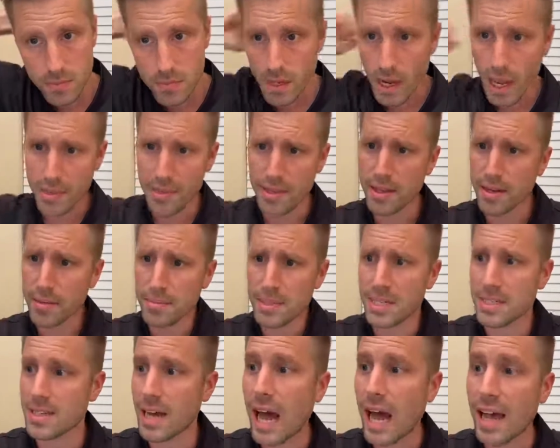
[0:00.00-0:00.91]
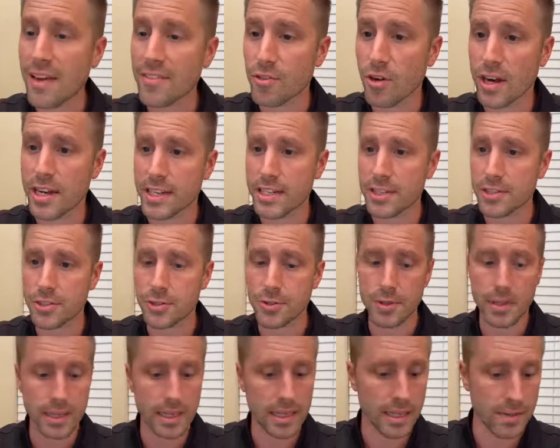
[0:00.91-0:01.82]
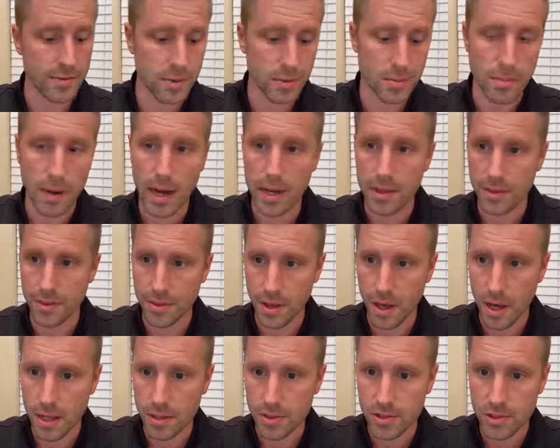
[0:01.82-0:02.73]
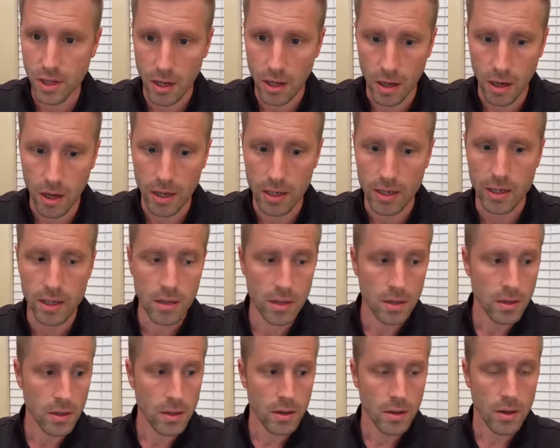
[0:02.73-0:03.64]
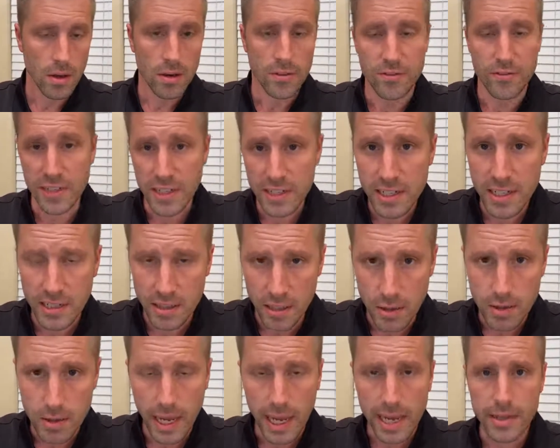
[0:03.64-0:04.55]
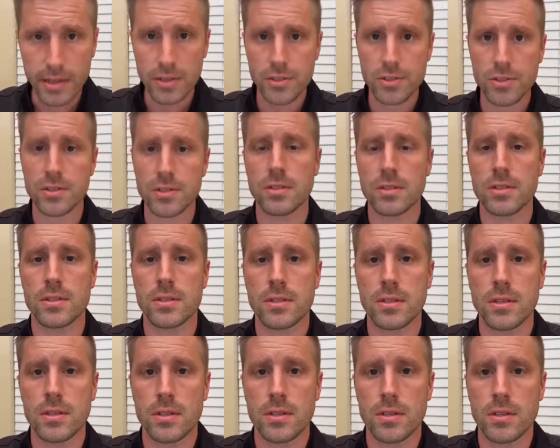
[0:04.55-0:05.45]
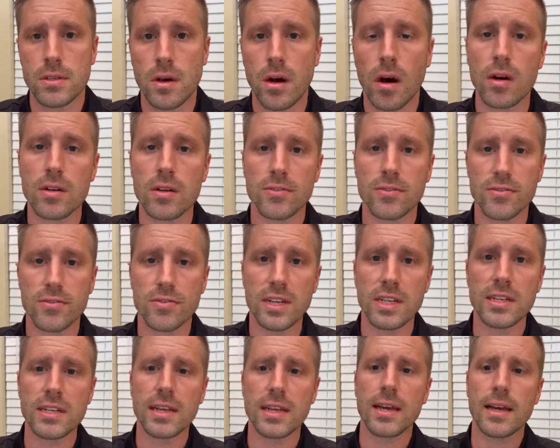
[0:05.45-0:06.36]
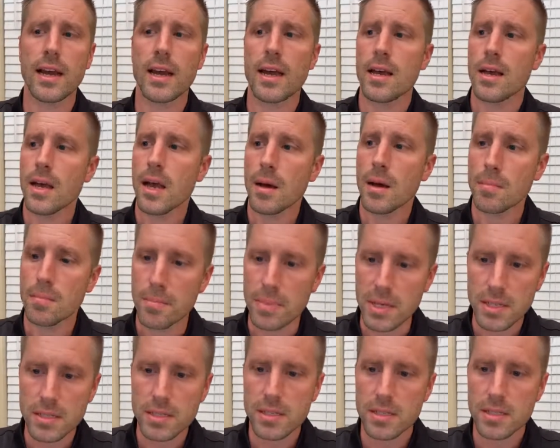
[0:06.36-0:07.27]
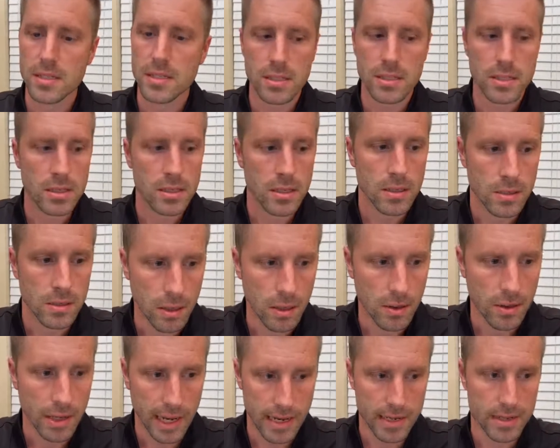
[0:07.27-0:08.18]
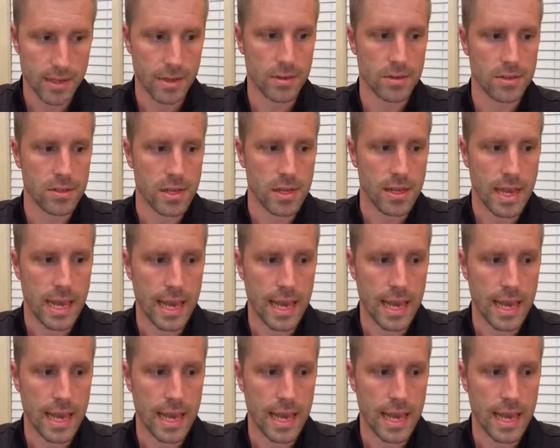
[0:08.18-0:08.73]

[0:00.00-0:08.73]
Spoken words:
and then I'm going to dive right into it and give you my thoughts on vending locators, on vending business locators.